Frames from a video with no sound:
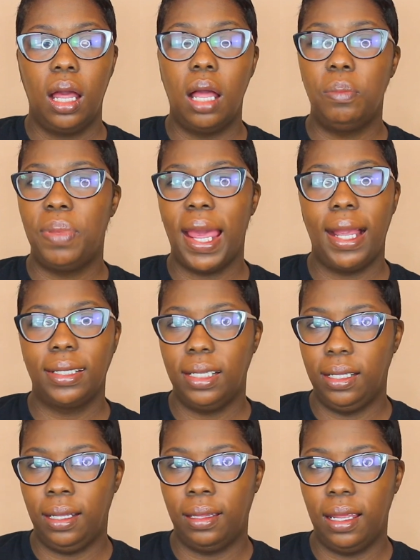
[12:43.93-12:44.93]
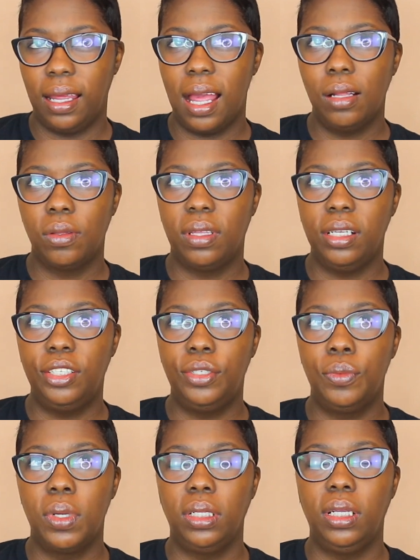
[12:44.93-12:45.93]
unpacked anything. I don't think
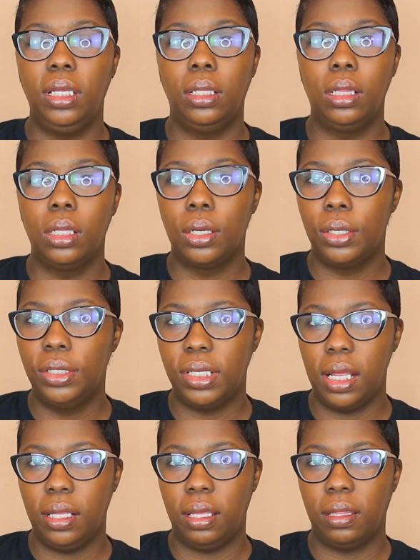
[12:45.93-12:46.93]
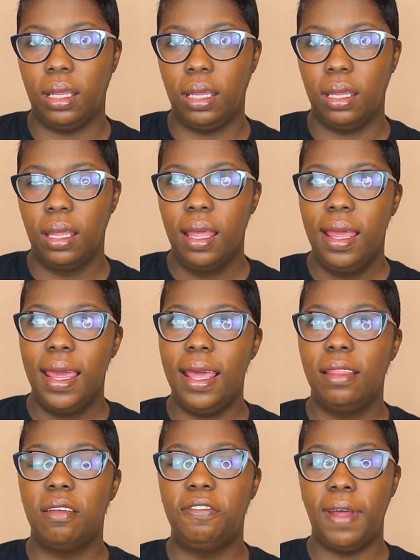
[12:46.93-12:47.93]
she really learned anything.
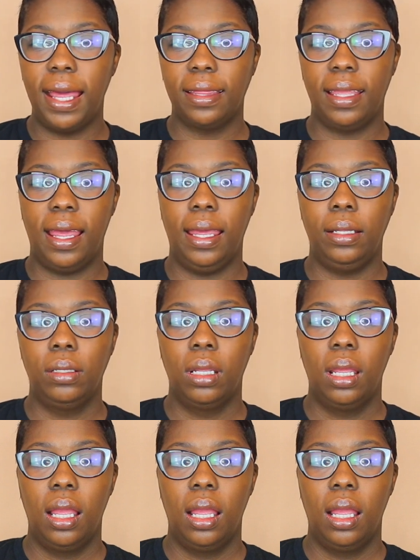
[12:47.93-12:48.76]
And the fact that